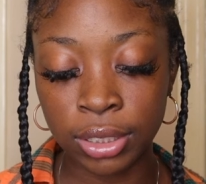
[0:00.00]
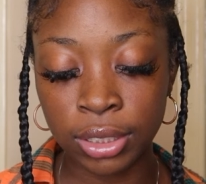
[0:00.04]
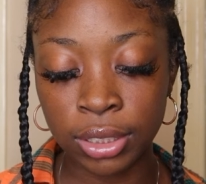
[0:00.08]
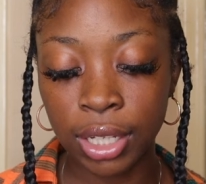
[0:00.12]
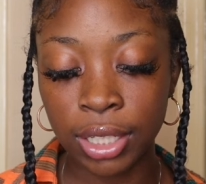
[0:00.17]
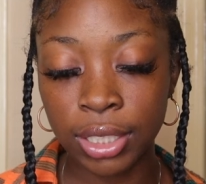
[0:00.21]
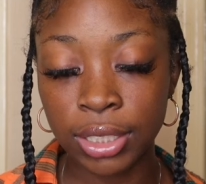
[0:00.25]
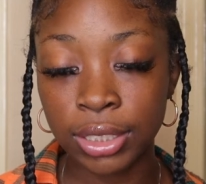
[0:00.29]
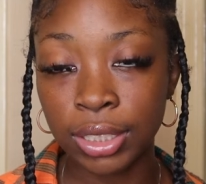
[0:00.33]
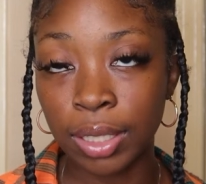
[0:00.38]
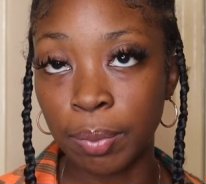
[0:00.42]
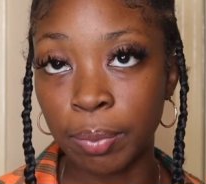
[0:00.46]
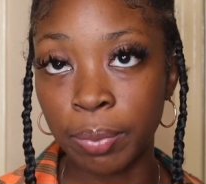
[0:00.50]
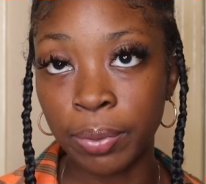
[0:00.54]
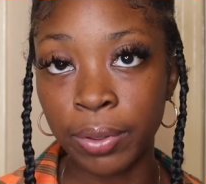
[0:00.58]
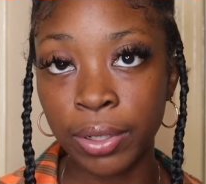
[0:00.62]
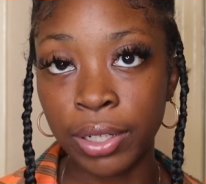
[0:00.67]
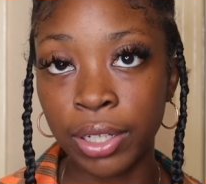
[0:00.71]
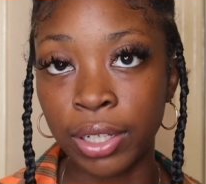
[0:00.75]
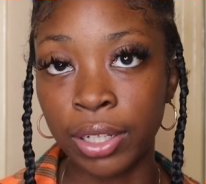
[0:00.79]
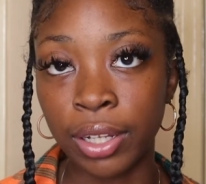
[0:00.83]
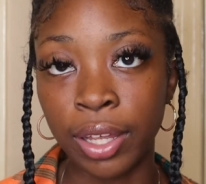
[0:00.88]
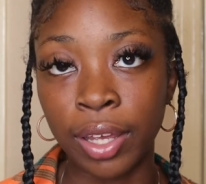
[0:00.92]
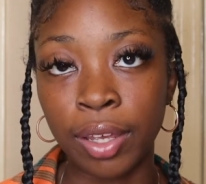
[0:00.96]
Because I'm
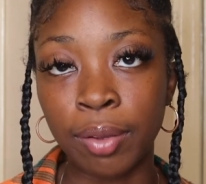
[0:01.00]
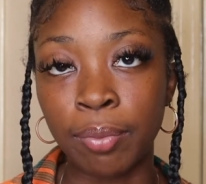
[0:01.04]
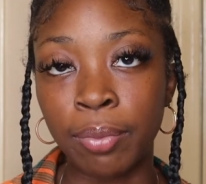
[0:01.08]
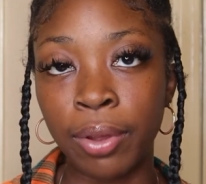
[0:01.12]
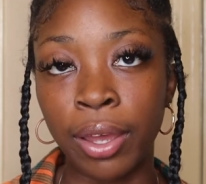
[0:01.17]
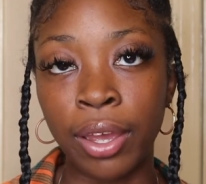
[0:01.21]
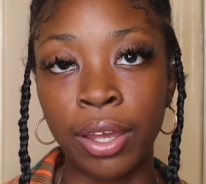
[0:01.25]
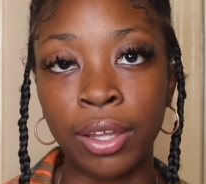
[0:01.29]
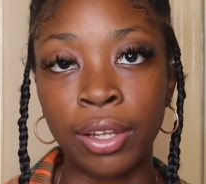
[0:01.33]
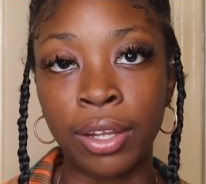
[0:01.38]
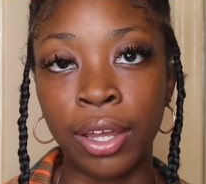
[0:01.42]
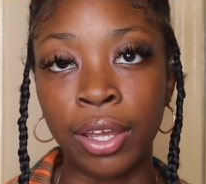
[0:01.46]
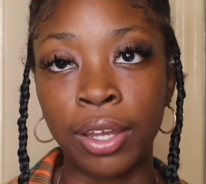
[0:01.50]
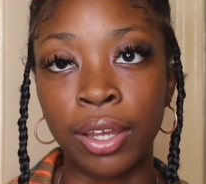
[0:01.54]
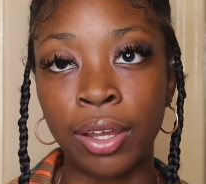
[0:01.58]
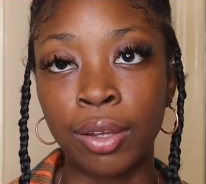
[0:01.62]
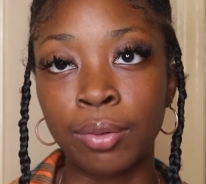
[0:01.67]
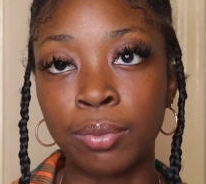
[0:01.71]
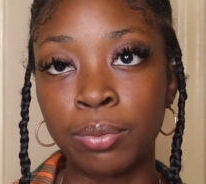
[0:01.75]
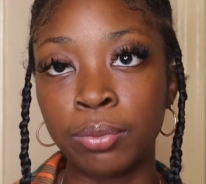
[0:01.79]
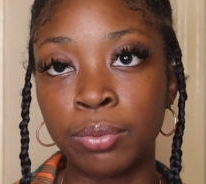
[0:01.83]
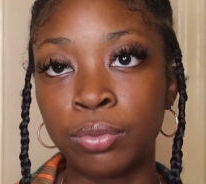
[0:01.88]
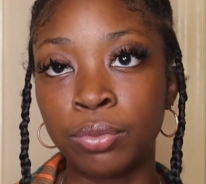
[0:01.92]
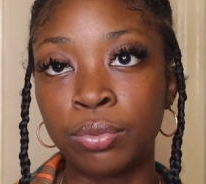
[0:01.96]
pretty laid back. Like,
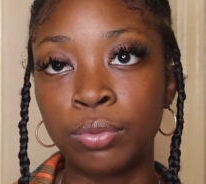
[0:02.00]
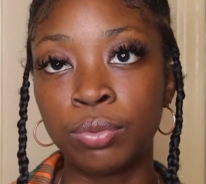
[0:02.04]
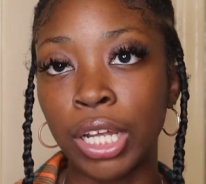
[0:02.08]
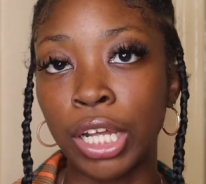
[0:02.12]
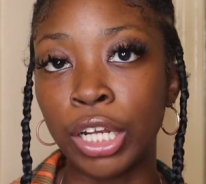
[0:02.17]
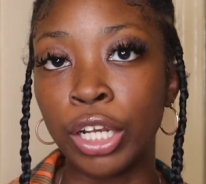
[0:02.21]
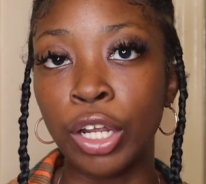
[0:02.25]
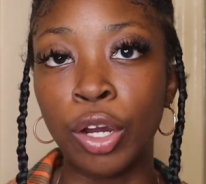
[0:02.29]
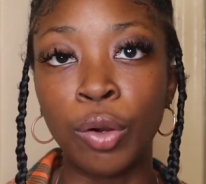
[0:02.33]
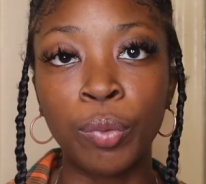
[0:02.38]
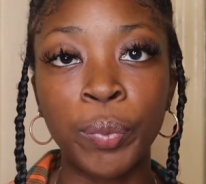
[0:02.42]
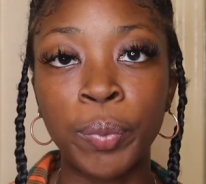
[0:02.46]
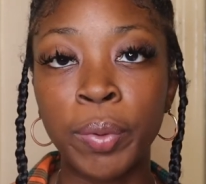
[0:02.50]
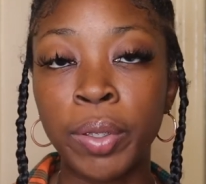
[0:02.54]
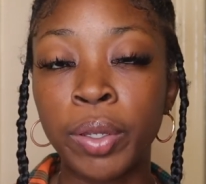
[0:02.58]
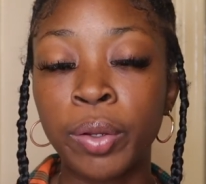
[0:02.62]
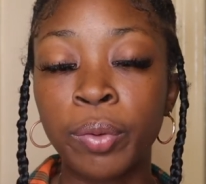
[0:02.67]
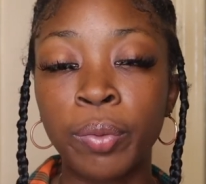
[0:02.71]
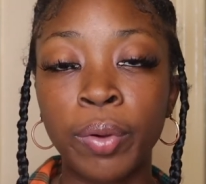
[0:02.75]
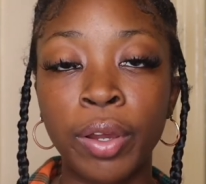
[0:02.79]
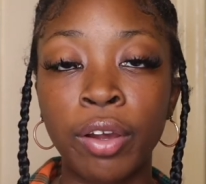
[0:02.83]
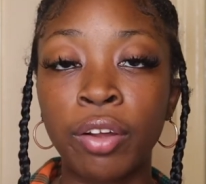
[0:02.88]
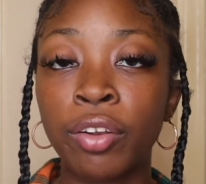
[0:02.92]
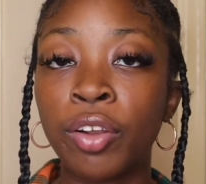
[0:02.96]
I don't be
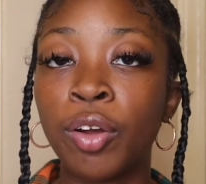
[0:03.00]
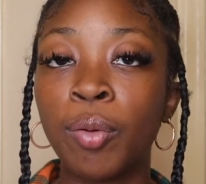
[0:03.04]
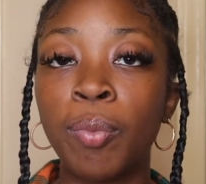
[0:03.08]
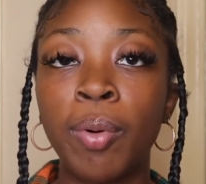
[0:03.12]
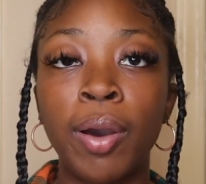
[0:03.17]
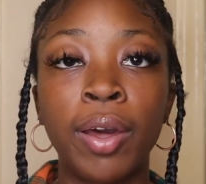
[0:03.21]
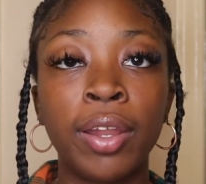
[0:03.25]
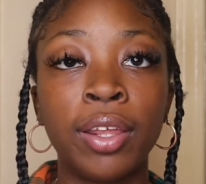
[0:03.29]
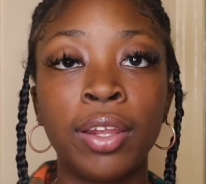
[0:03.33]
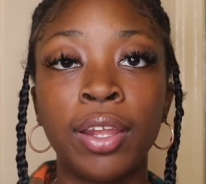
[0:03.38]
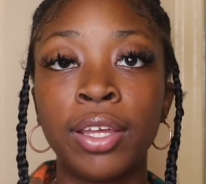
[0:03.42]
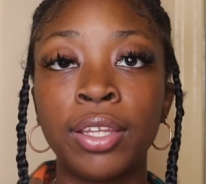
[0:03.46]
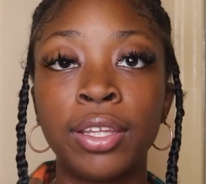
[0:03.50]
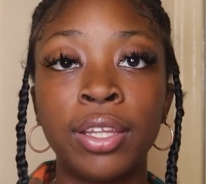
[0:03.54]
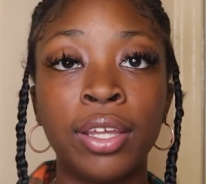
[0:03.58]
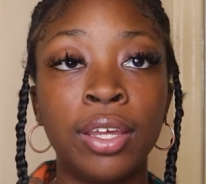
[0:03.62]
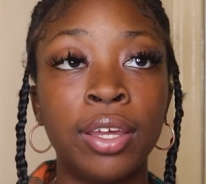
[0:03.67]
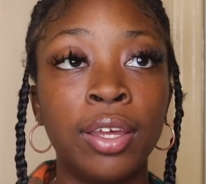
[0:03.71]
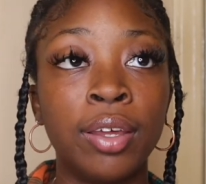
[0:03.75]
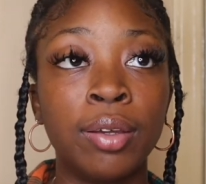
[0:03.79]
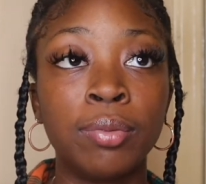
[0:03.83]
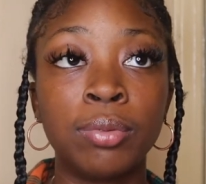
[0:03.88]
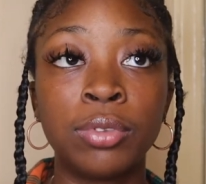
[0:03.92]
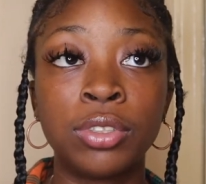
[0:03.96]
around nobody like
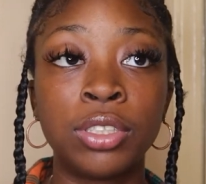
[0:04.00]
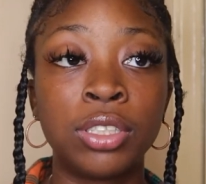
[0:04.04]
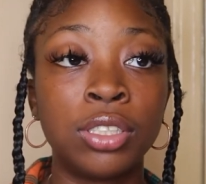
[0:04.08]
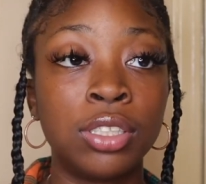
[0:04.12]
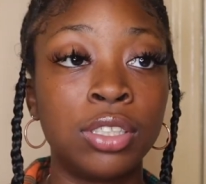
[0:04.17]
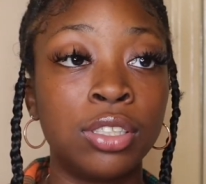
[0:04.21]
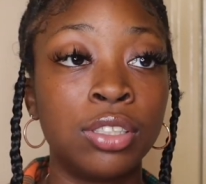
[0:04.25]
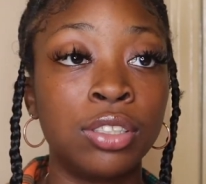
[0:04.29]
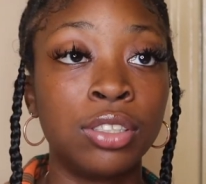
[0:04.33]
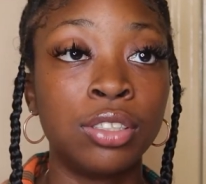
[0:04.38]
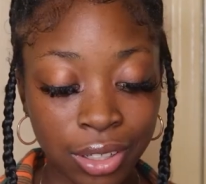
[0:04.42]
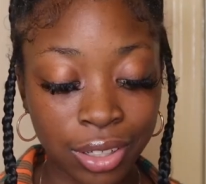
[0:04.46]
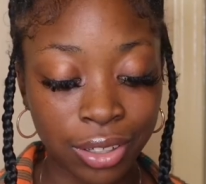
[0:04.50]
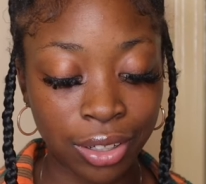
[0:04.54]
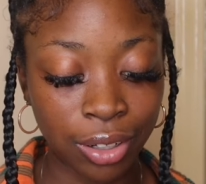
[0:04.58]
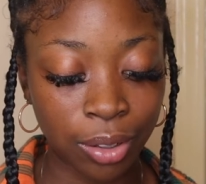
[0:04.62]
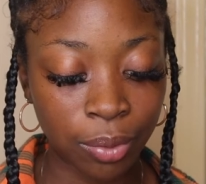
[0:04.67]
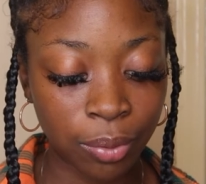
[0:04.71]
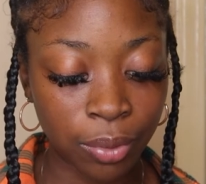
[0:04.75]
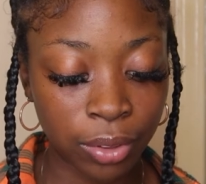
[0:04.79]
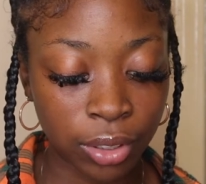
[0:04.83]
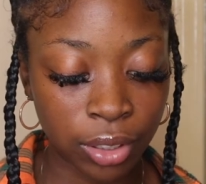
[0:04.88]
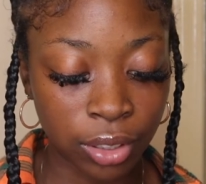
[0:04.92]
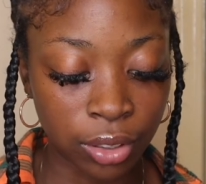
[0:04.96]
that. I'm chill. I
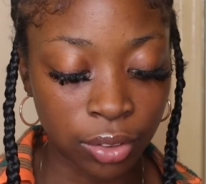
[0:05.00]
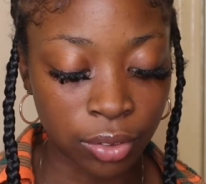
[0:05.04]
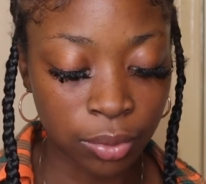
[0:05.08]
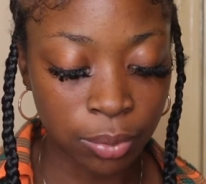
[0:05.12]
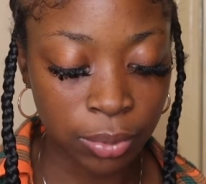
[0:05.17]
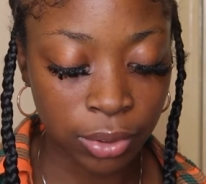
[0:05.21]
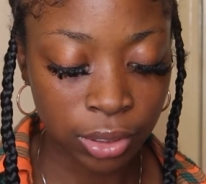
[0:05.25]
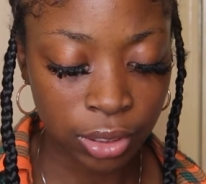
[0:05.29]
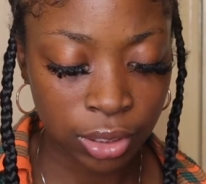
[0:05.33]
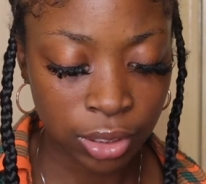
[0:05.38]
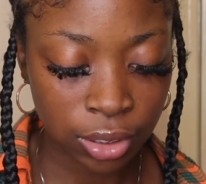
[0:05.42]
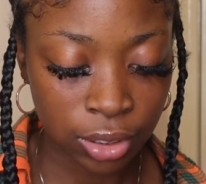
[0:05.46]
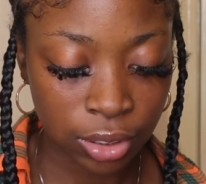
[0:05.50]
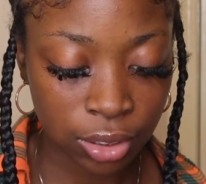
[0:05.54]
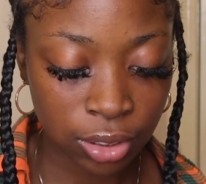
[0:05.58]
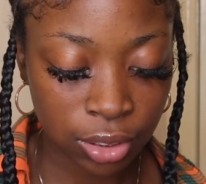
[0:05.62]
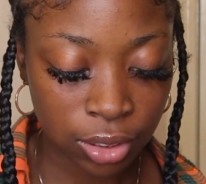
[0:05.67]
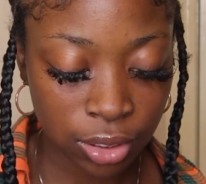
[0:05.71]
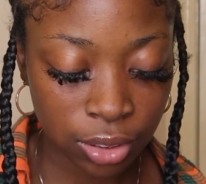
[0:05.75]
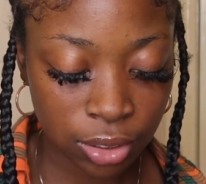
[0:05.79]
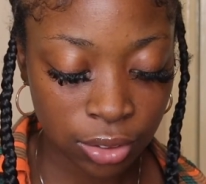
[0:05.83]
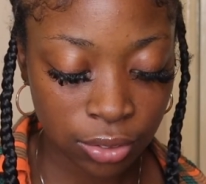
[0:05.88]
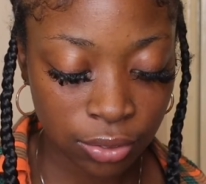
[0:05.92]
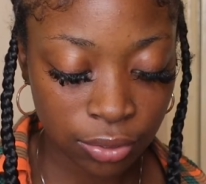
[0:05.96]
don't really do
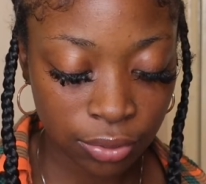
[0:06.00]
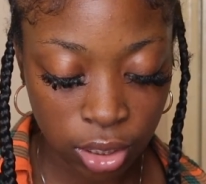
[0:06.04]
much.